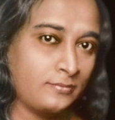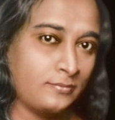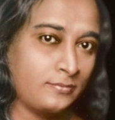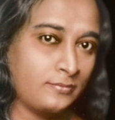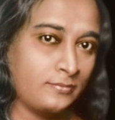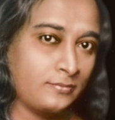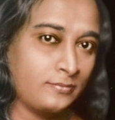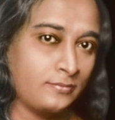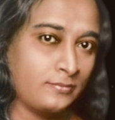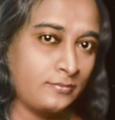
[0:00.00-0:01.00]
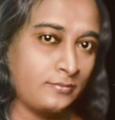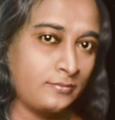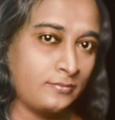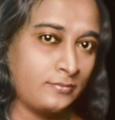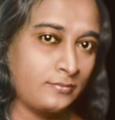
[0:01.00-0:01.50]

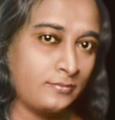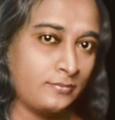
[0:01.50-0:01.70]
Nobody speaks.